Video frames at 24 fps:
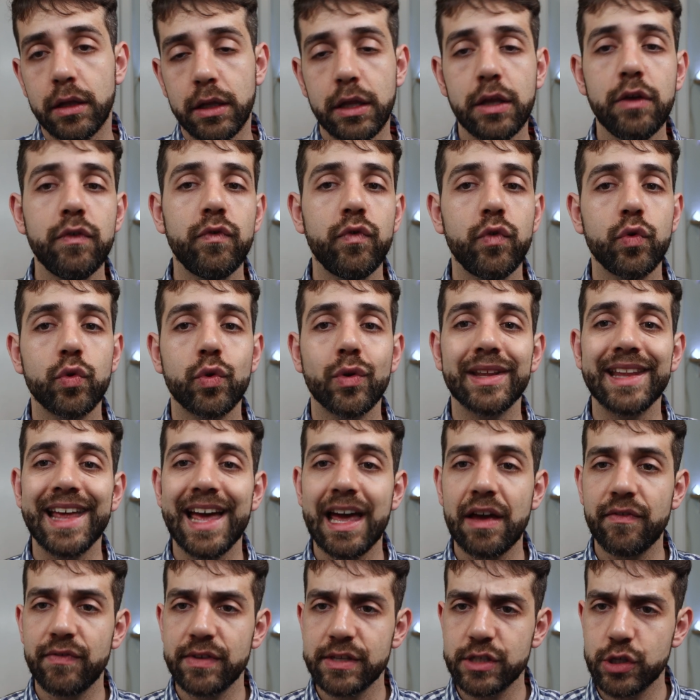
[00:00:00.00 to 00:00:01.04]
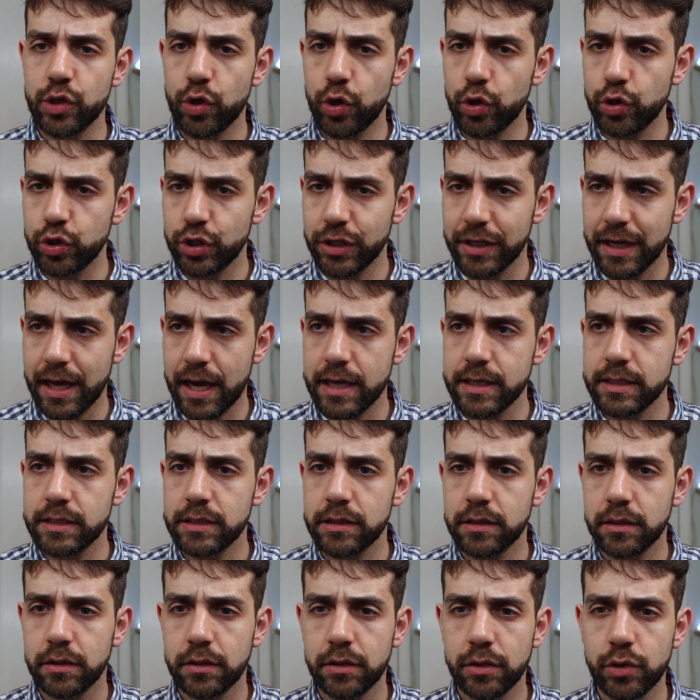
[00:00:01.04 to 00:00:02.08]
If you don't have a Synology
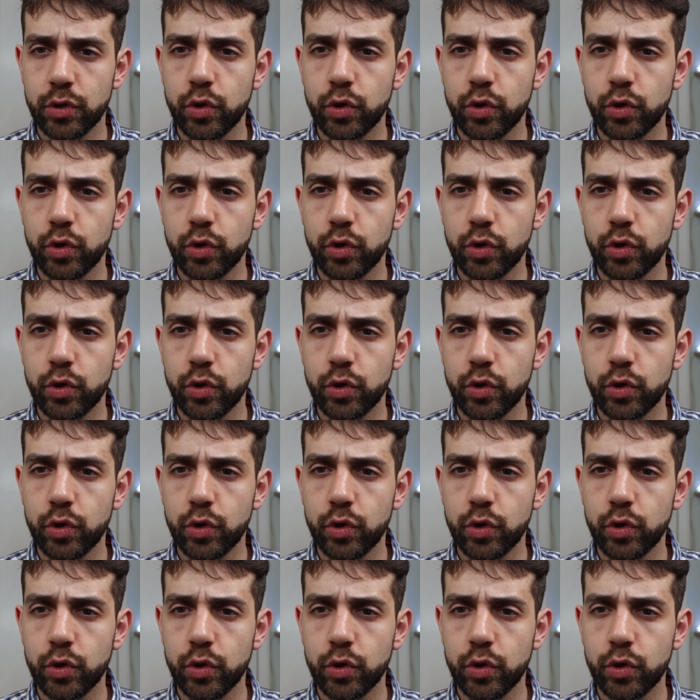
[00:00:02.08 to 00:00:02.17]
NAS,